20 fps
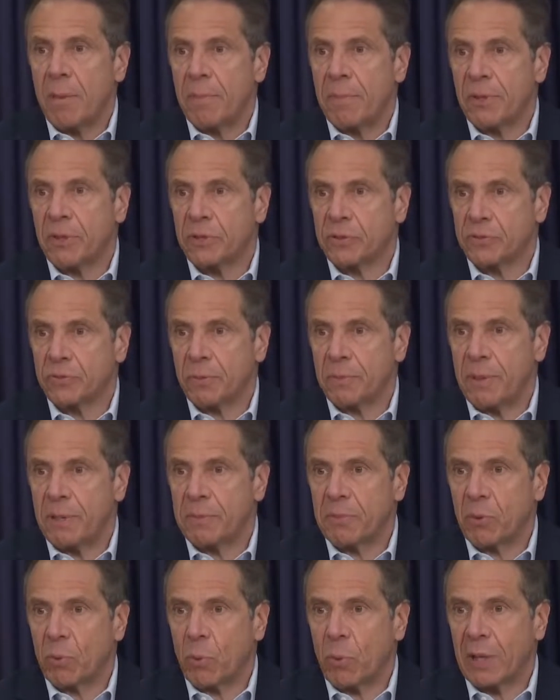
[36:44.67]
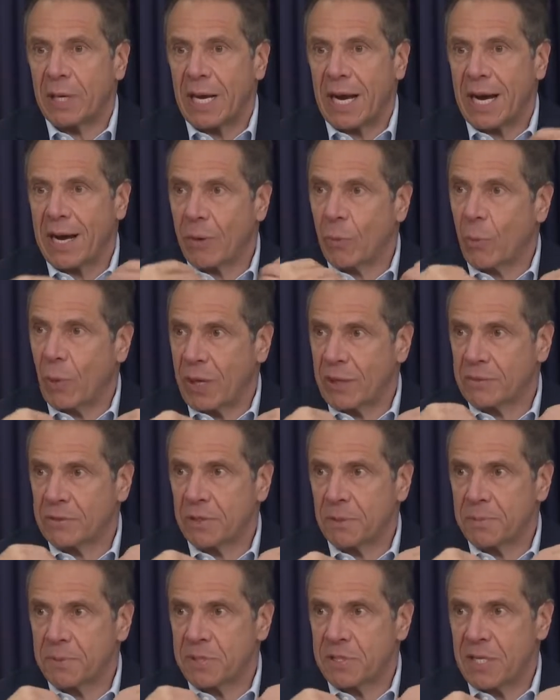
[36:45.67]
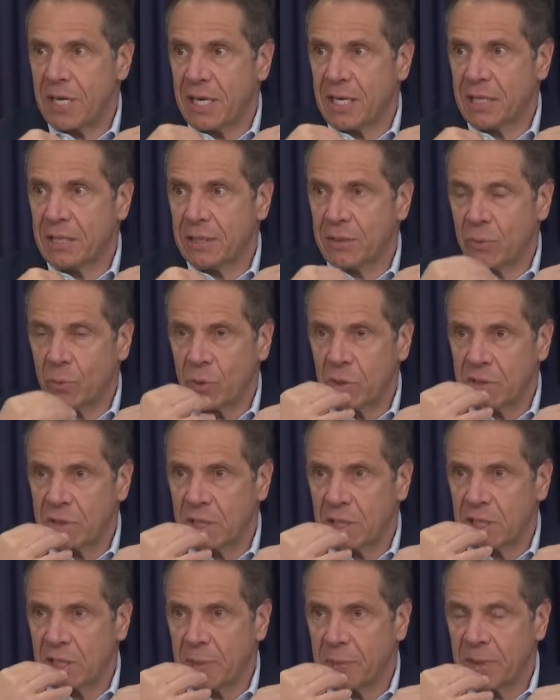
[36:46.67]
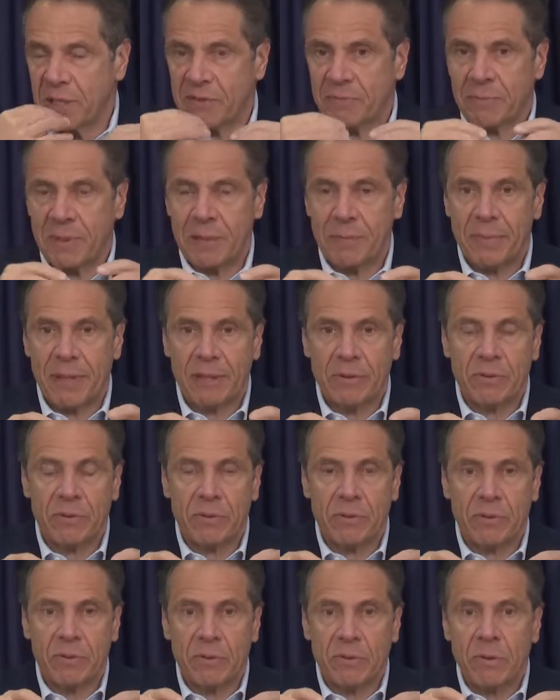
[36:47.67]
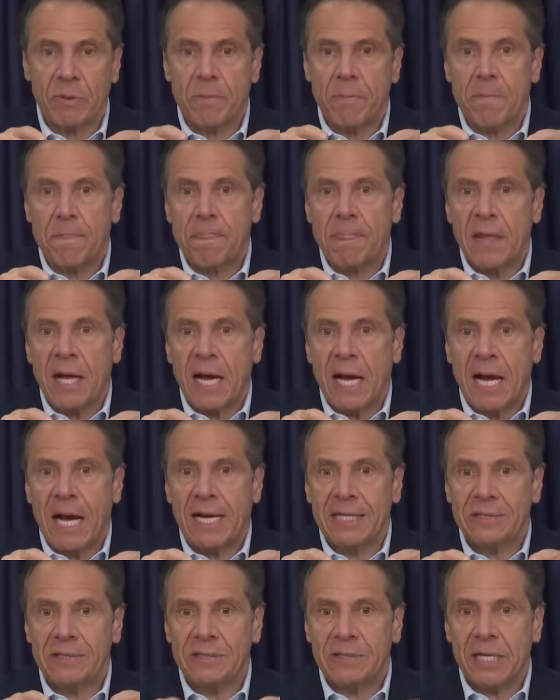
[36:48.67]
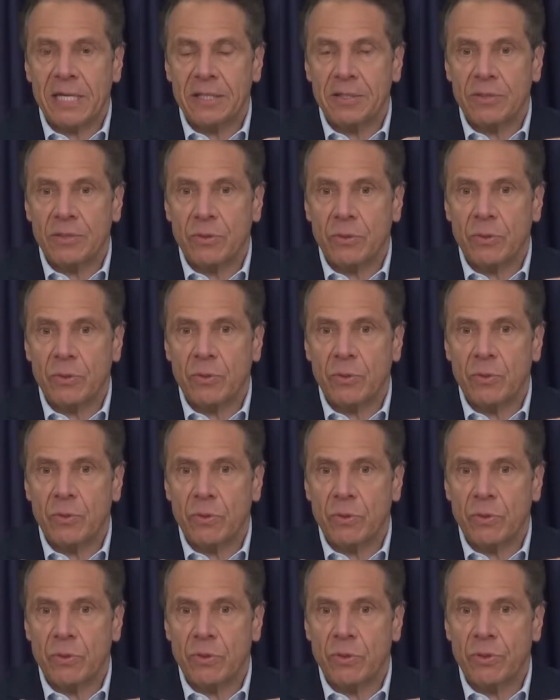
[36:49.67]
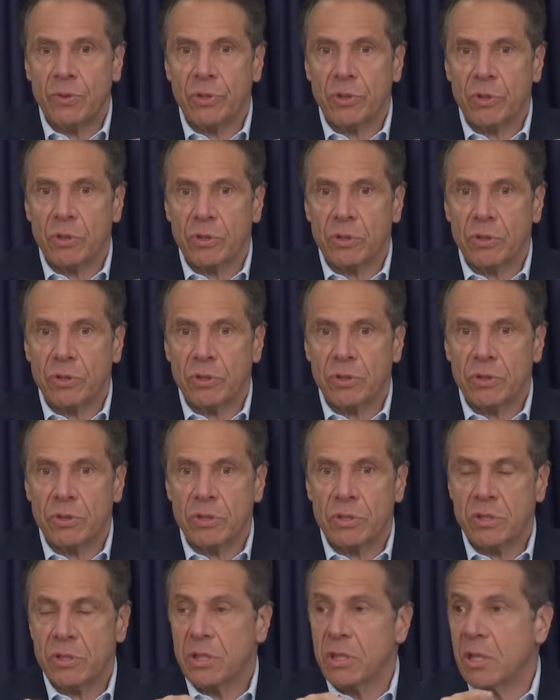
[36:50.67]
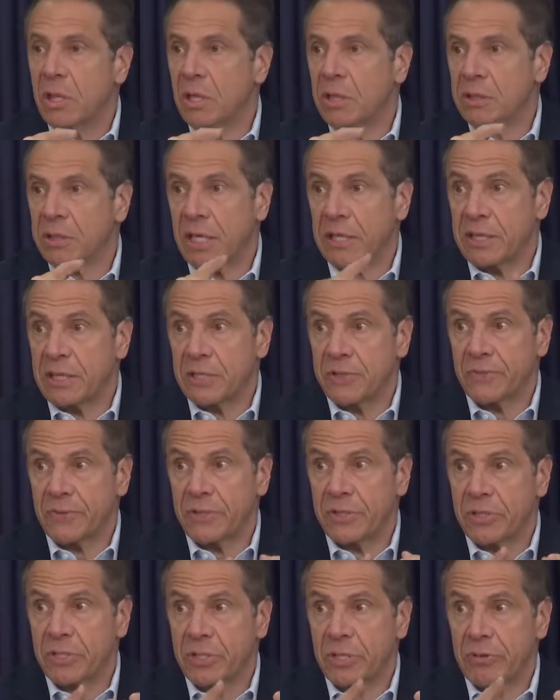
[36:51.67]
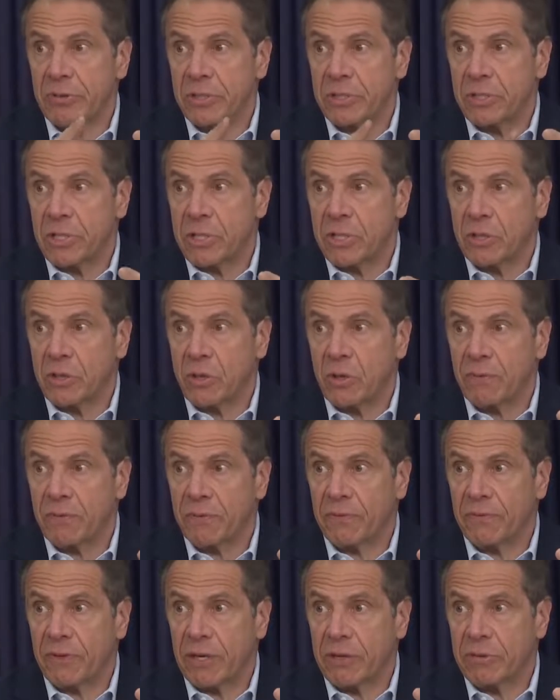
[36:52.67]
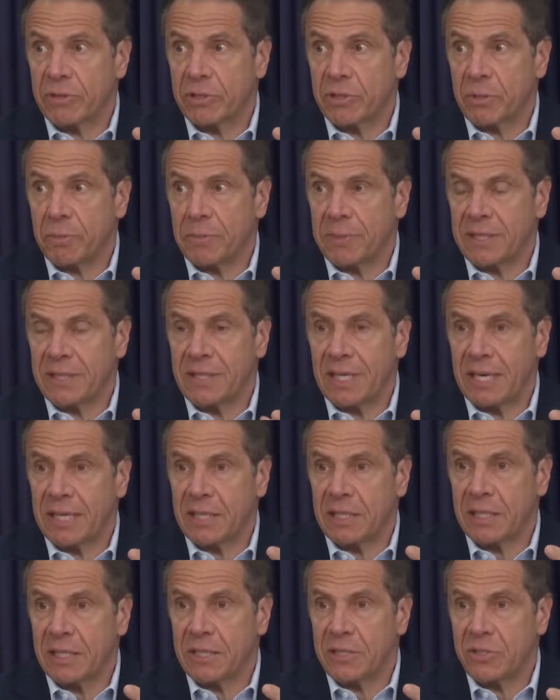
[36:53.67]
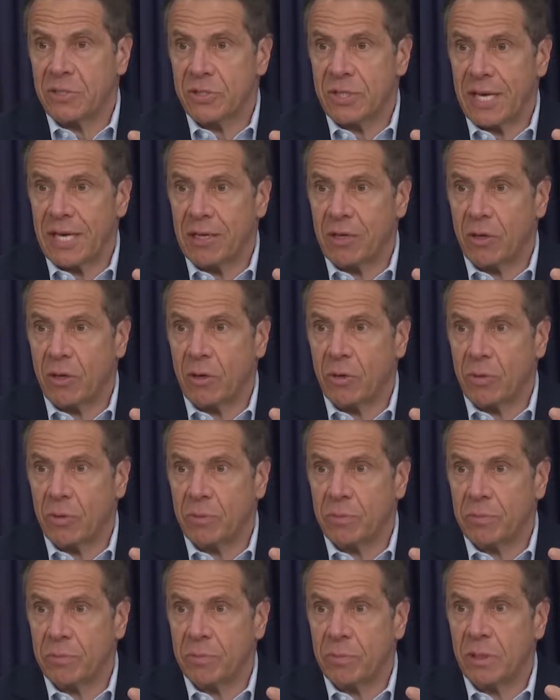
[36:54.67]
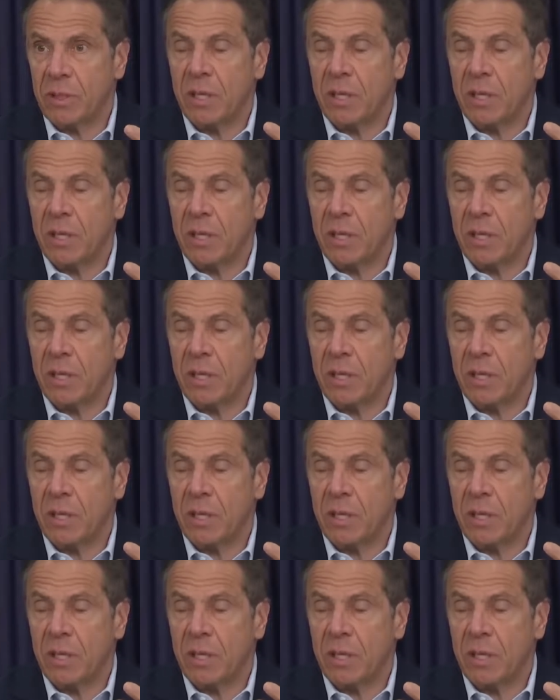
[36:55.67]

Because remember what I wound up saying, the words that came out of my mouth? I said to New Yorkers, take this very seriously. The COVID virus can be deadly. Stay home.